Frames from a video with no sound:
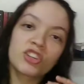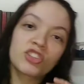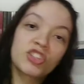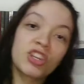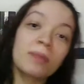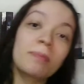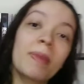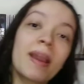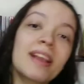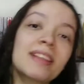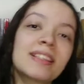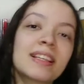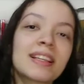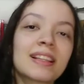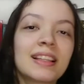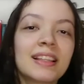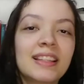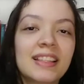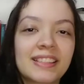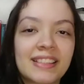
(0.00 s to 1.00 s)
She
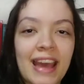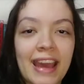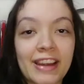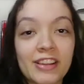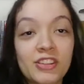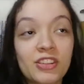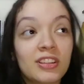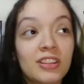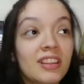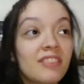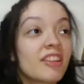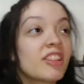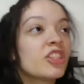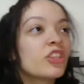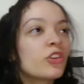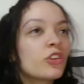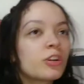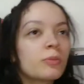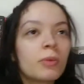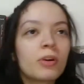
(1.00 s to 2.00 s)
basically decided to live a
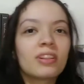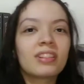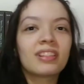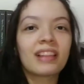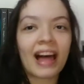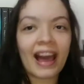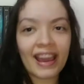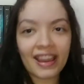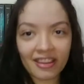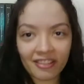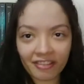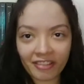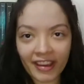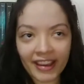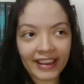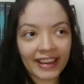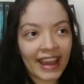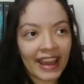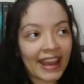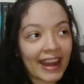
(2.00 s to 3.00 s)
normal life
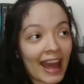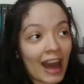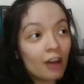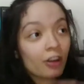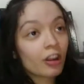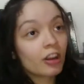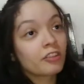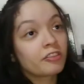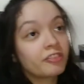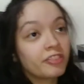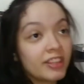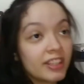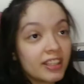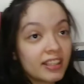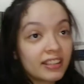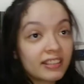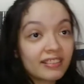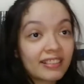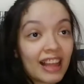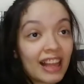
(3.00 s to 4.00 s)
and get out of
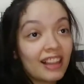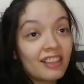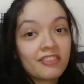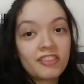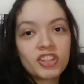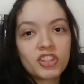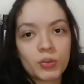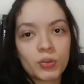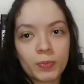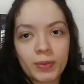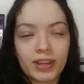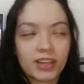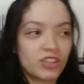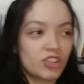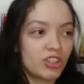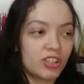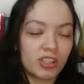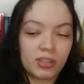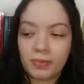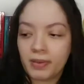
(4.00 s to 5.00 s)
the television
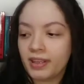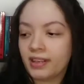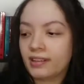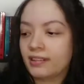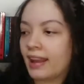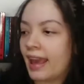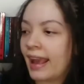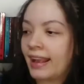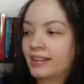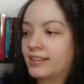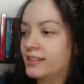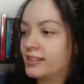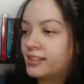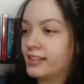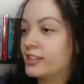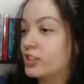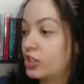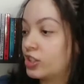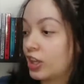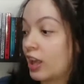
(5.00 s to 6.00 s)
because she's been acting
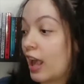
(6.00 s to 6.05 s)
since,